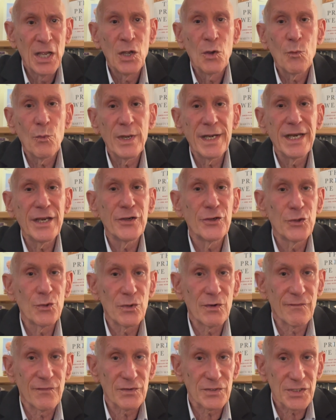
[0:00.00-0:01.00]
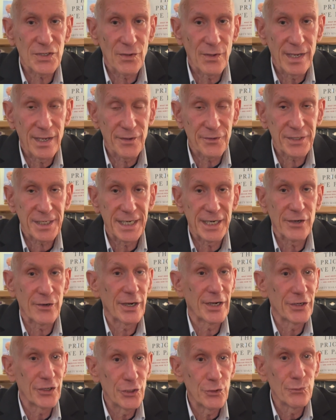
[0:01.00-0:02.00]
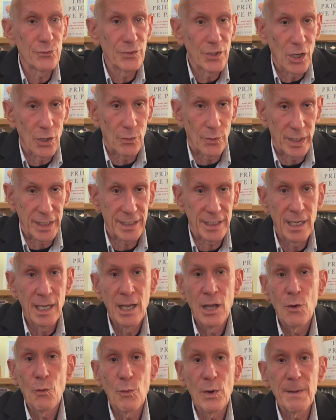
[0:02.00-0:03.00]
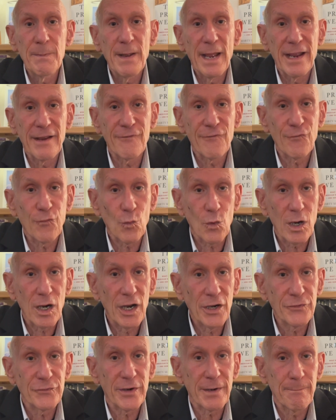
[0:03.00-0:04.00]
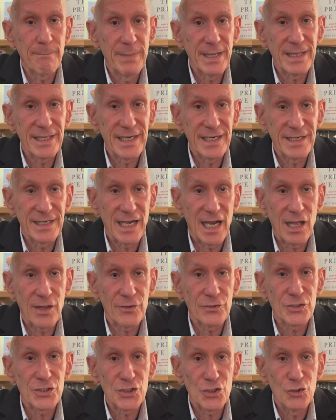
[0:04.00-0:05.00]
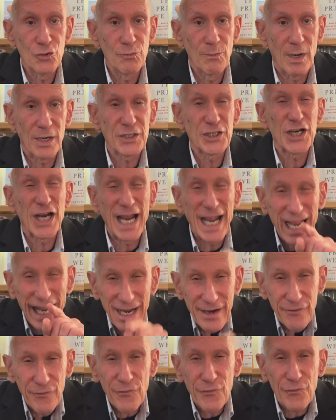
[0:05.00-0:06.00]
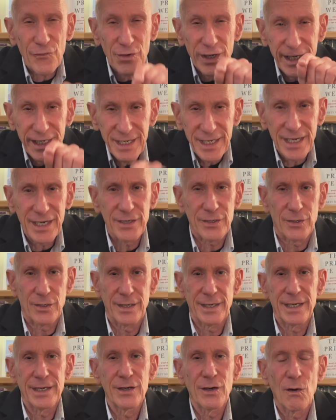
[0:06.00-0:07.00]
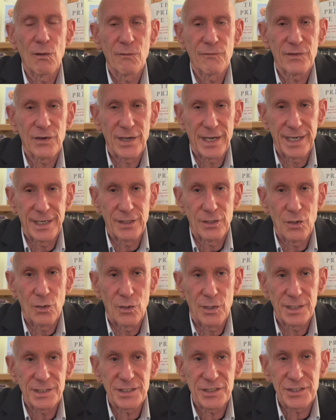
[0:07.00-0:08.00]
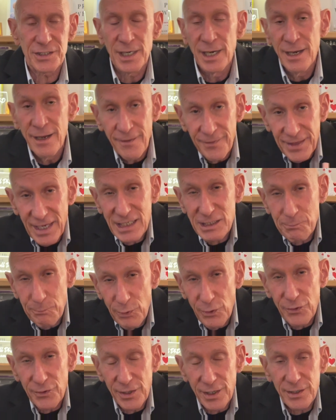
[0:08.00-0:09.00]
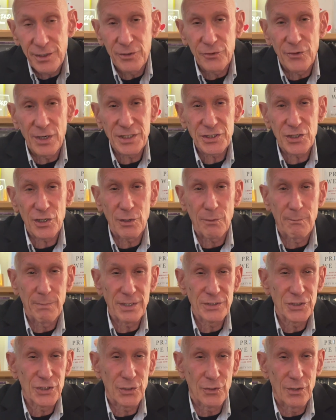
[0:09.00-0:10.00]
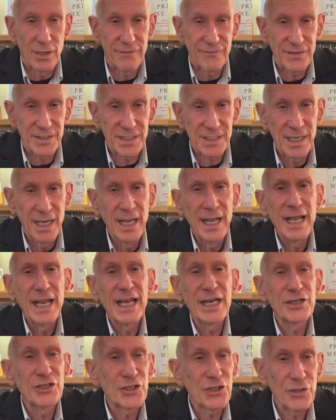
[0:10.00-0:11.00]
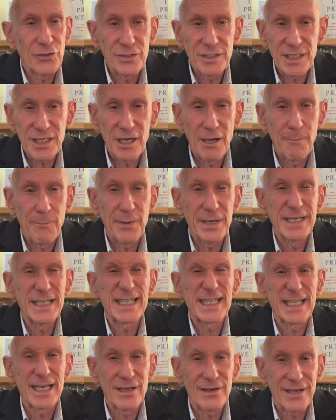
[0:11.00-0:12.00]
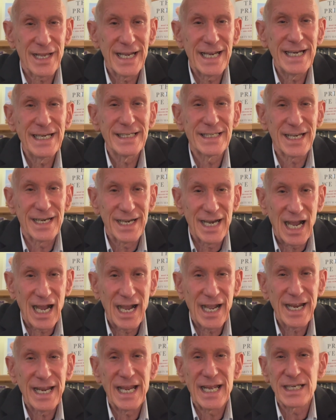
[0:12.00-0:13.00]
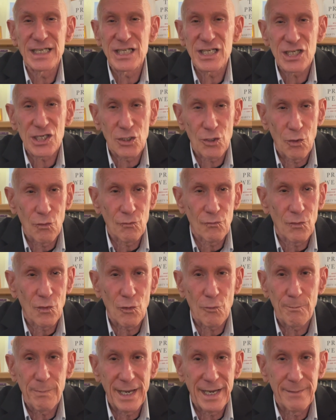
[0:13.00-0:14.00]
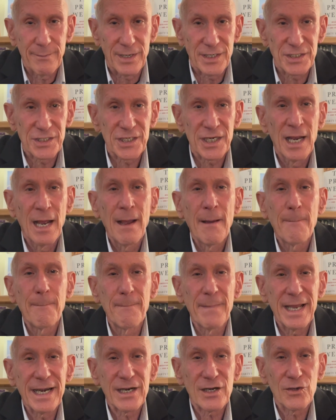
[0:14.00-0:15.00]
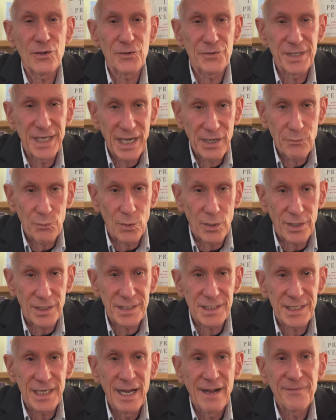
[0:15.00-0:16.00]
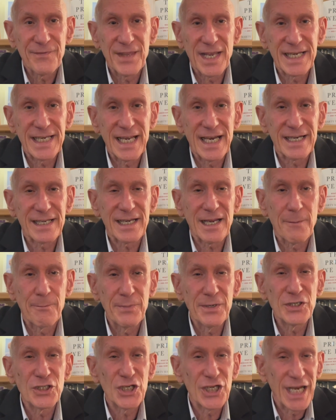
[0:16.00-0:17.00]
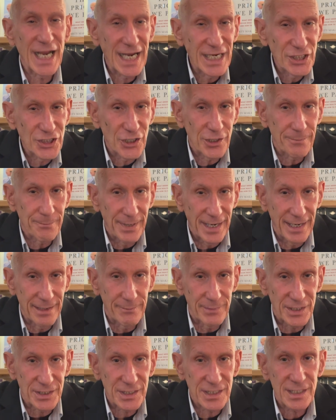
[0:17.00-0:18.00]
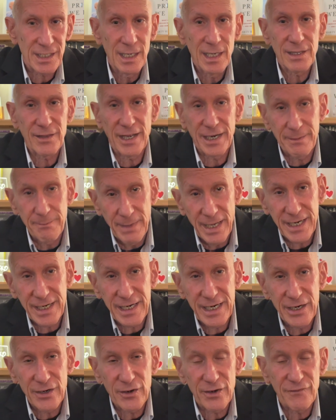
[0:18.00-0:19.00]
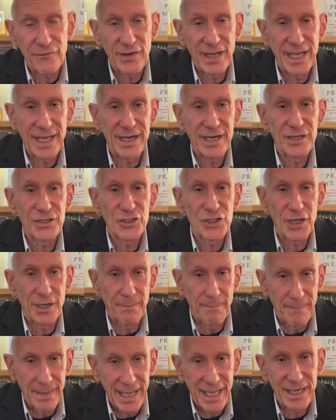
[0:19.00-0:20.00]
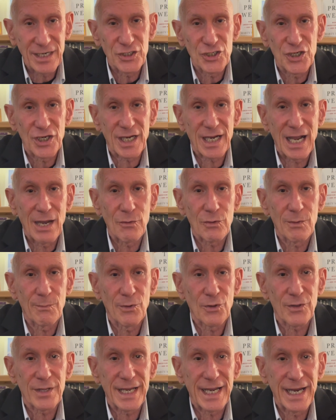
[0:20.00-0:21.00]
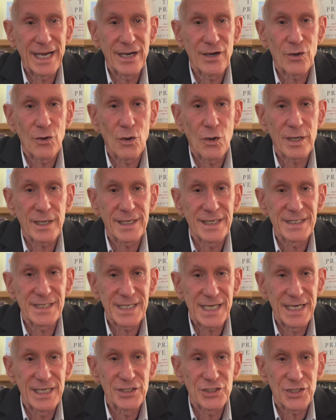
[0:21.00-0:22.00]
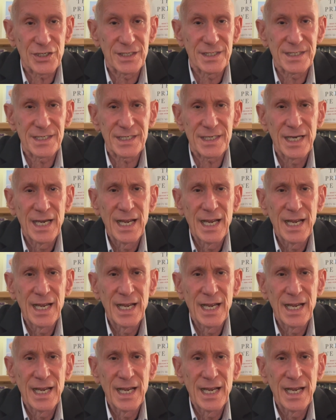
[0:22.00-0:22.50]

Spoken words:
We need universal healthcare, and you know it. We pay $400 billion too much every year in overhead costs. That's per the Congressional Budget Office. Insurance companies delay, deny, and slow roll payments. Medical networks that get capitulation payments like Medicare Advantage and managed accountable care organizations,